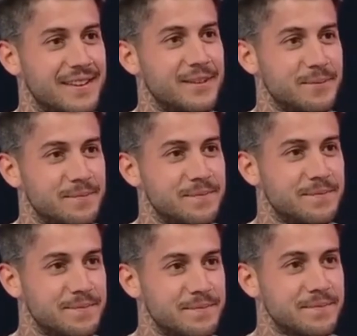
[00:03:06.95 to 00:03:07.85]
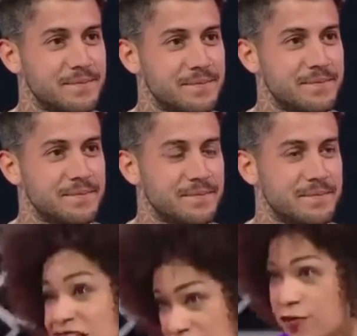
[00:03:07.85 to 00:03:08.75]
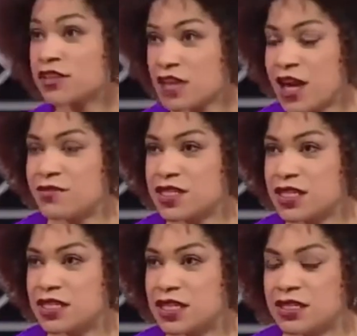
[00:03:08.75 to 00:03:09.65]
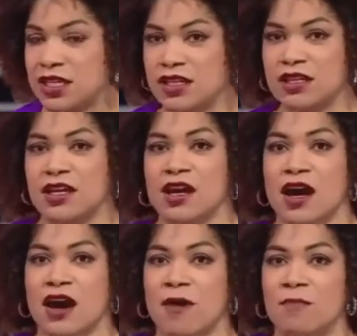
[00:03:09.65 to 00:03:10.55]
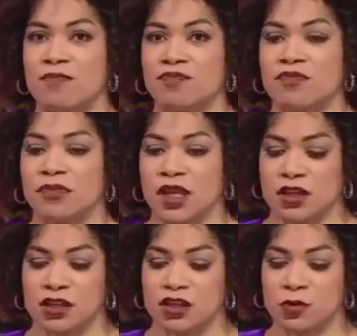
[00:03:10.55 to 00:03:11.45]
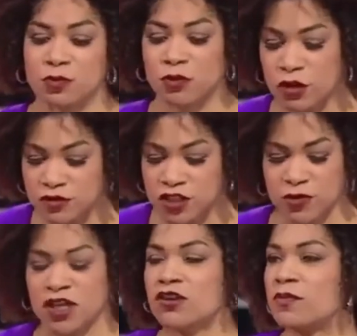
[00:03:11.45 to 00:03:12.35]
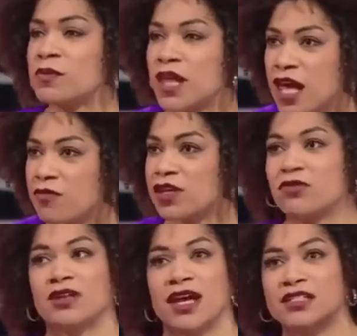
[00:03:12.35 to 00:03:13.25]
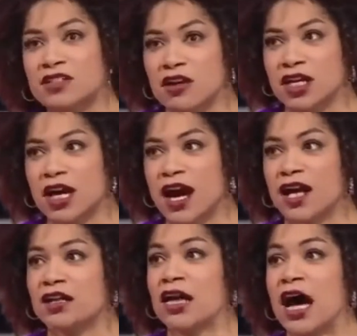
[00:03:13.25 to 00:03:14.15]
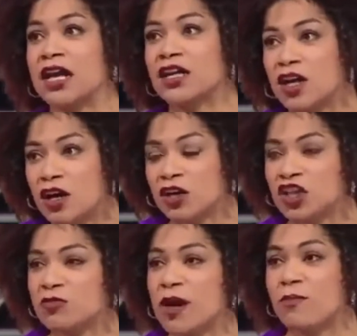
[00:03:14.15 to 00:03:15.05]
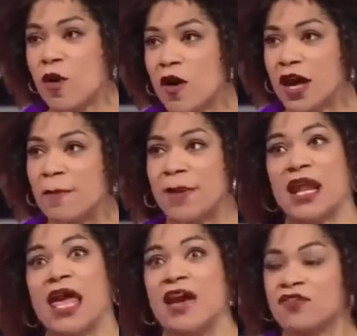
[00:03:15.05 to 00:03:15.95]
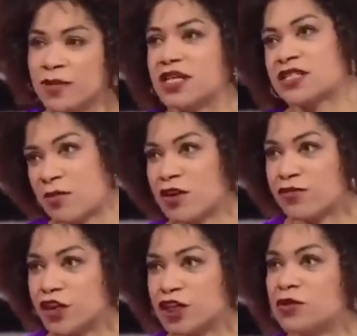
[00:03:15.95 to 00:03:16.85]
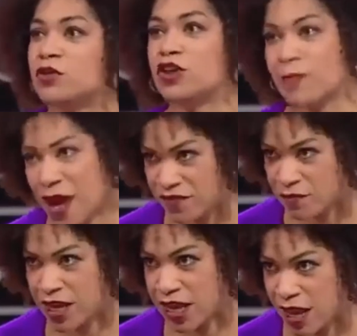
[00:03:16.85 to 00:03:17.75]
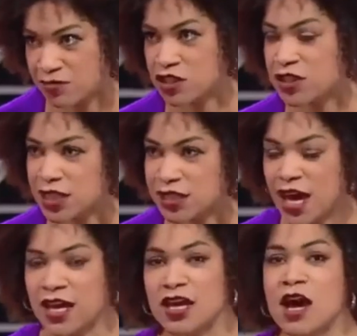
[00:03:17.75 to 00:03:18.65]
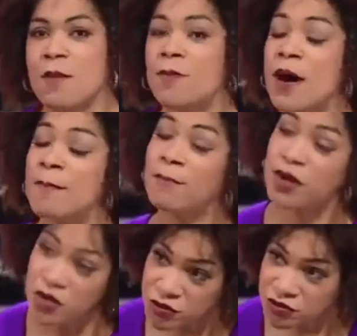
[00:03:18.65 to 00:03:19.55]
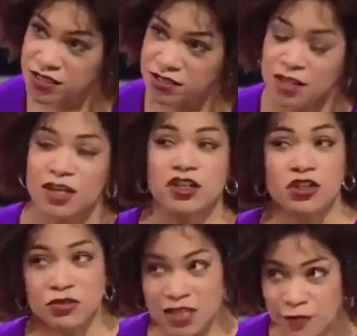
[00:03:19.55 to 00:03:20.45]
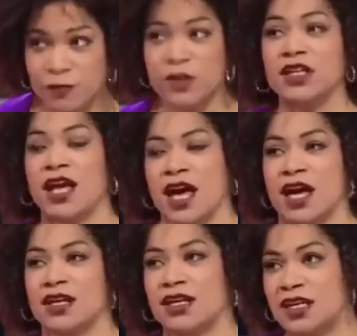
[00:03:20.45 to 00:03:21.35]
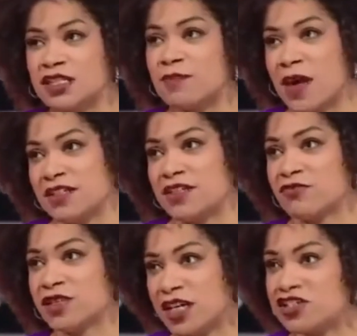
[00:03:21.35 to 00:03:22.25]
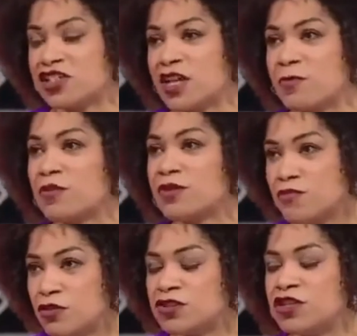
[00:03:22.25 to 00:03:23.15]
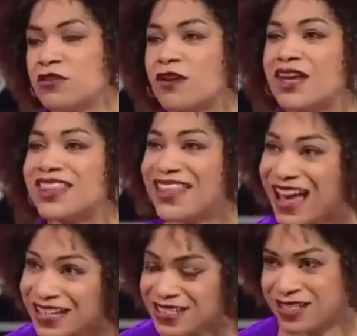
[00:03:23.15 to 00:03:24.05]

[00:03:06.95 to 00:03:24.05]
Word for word: door, mm -hmm. right? Um, several times this season. Um, you proved you were here to play when you were like, sorry, Kyle, gotta go. You're my boy, but everybody's coming for you. You're bad for my game." Yeah. You did that. But Moose, you definitely had an independent relationship with Moose. Do you regret that